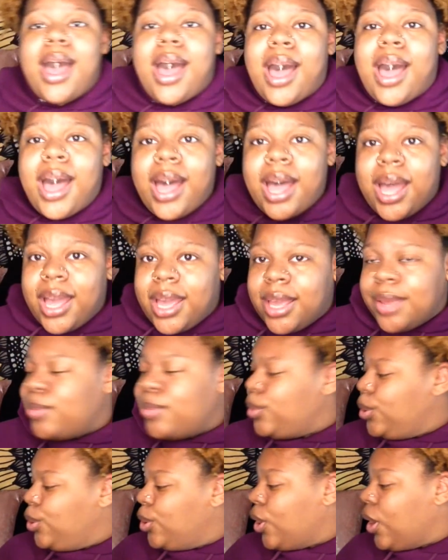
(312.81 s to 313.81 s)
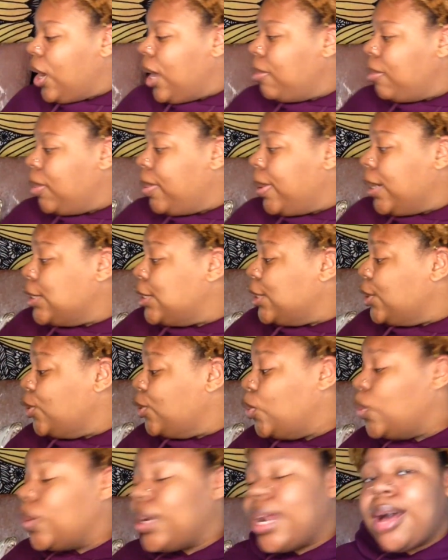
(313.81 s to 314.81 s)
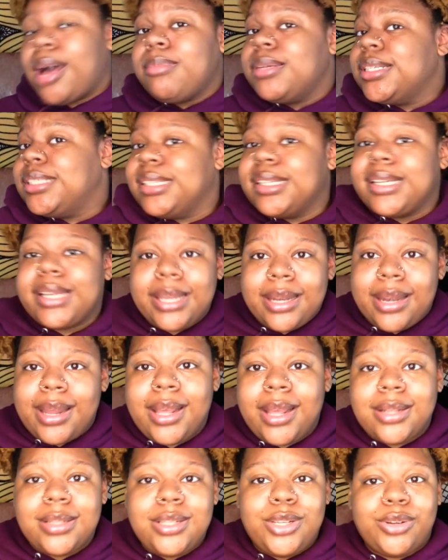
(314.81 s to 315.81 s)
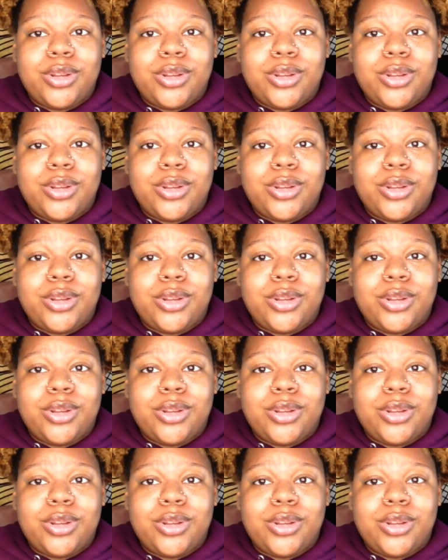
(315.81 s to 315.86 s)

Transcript: I'm the person who, when I was looking at,